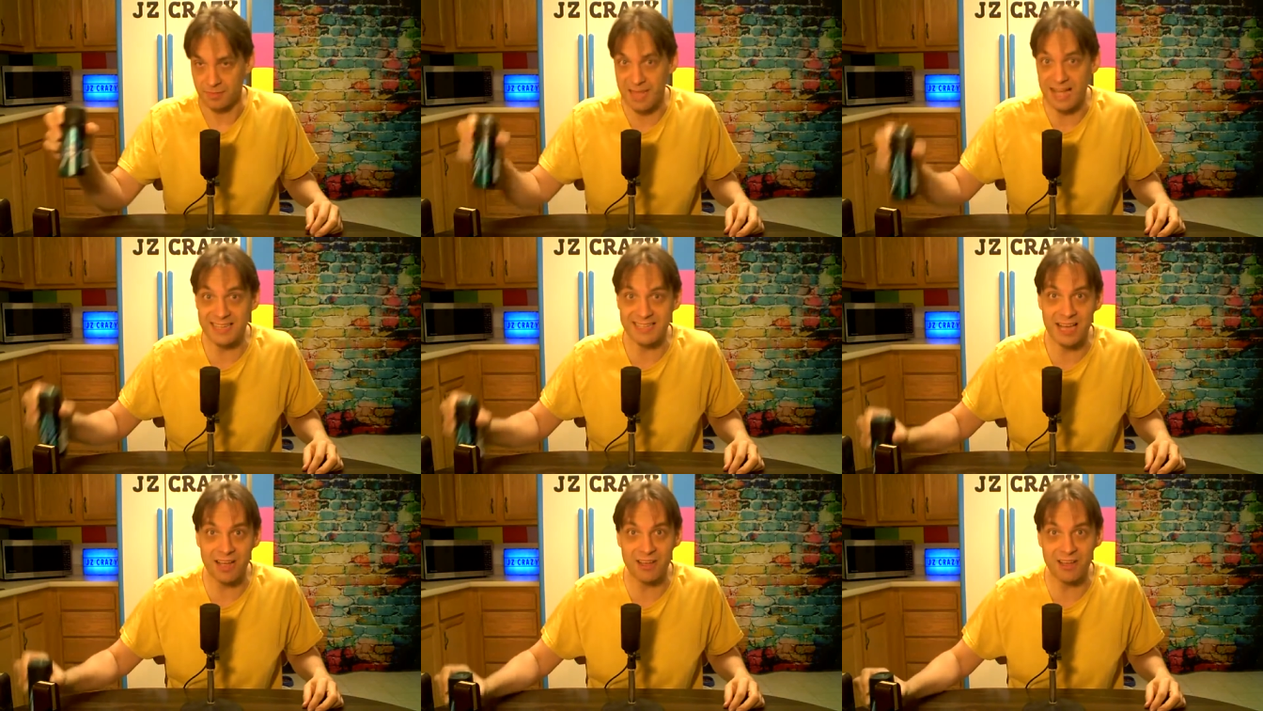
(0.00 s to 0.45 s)

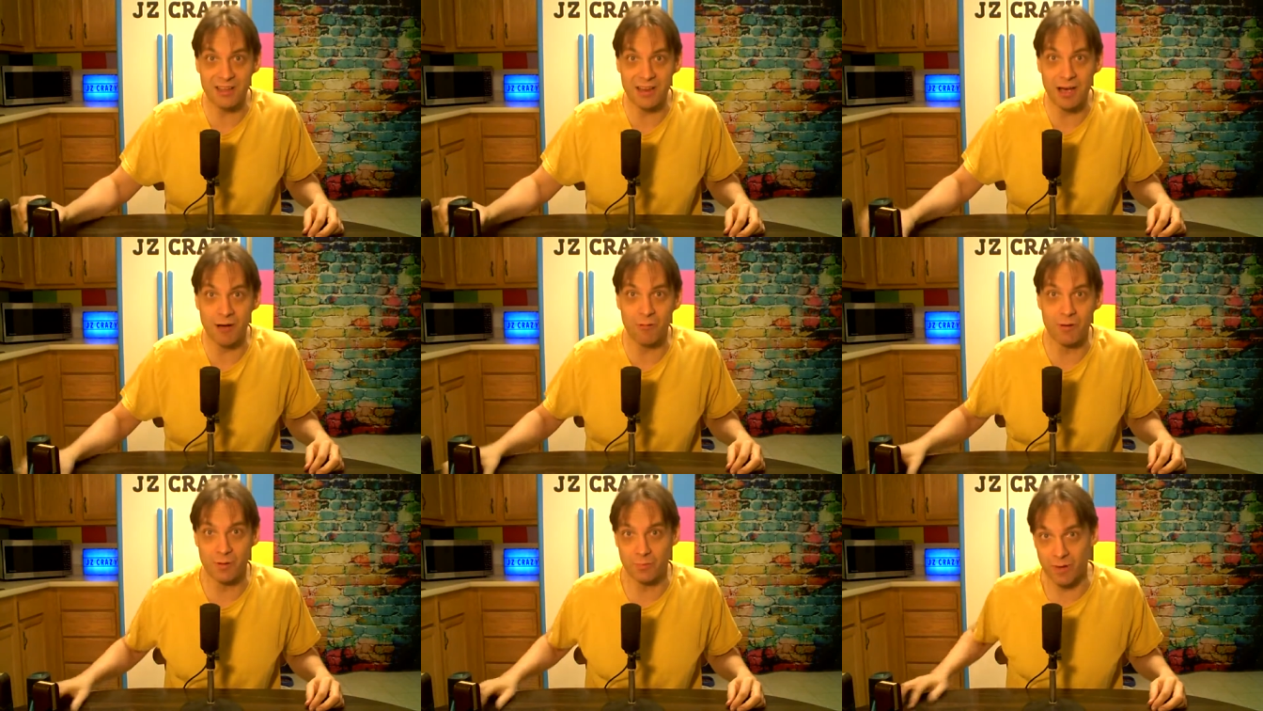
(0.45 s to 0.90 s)
That's how you
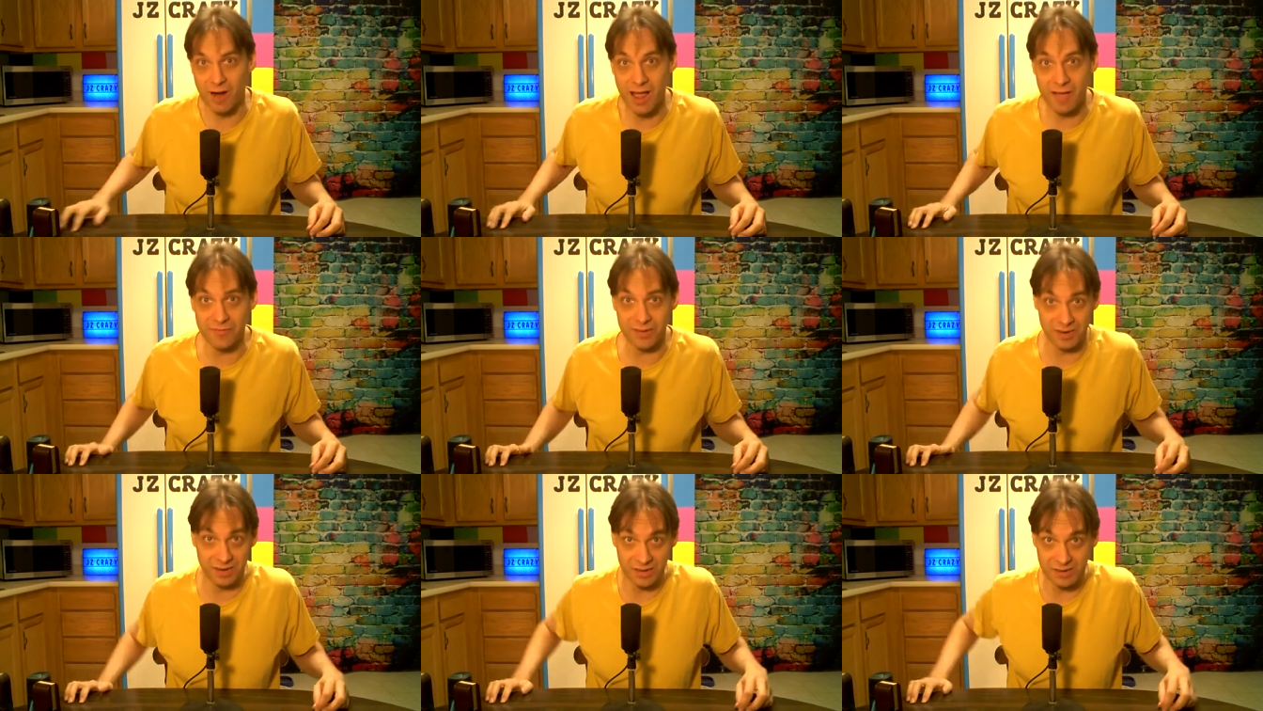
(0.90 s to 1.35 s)
know when we're
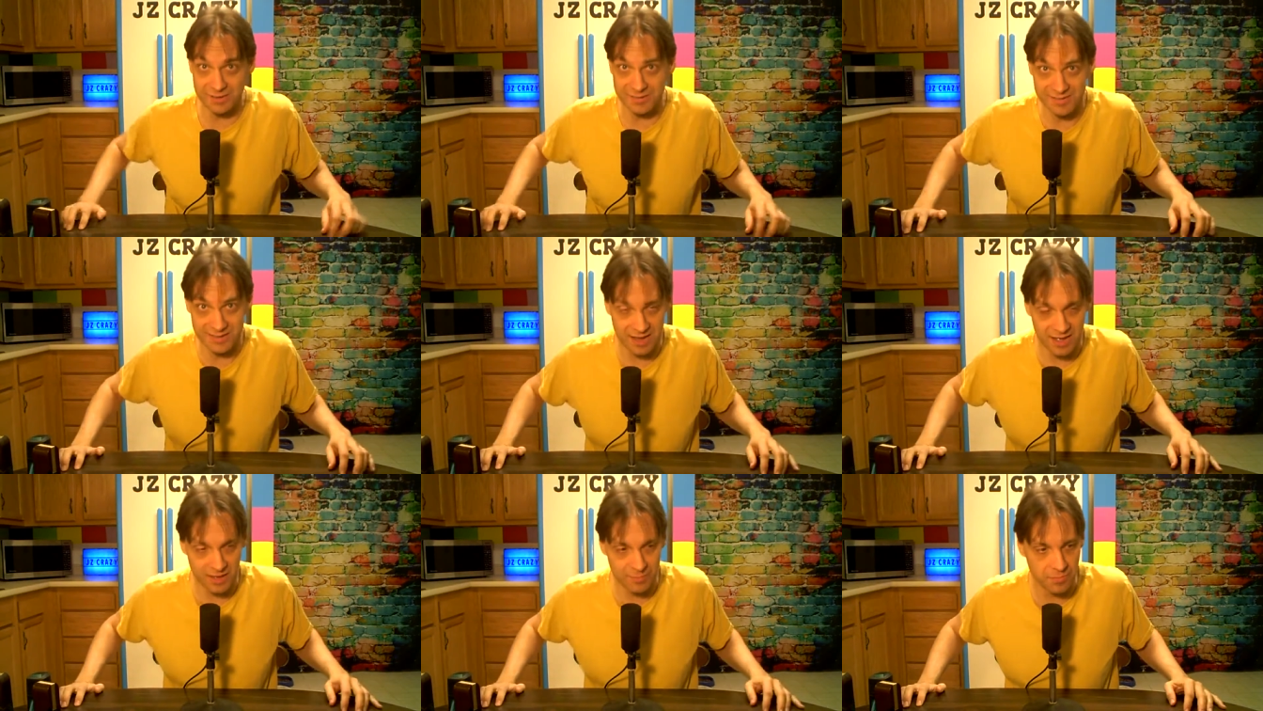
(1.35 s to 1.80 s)
having a good
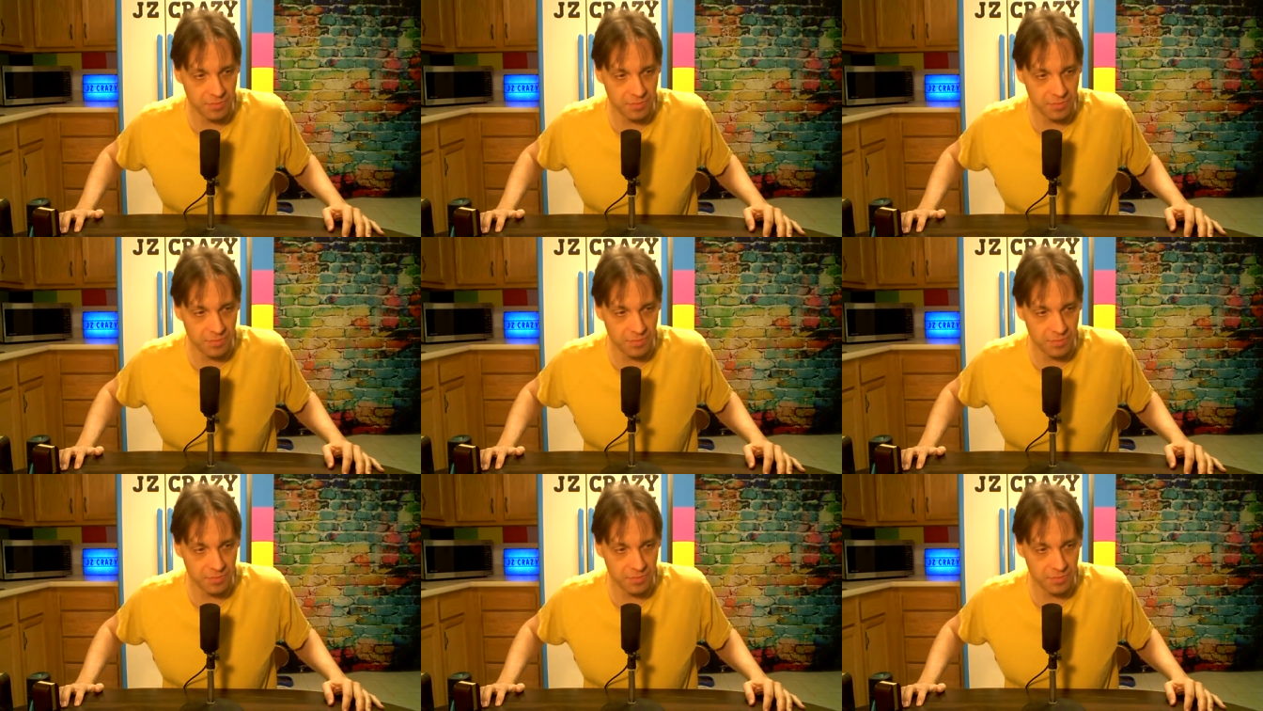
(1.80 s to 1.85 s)
time.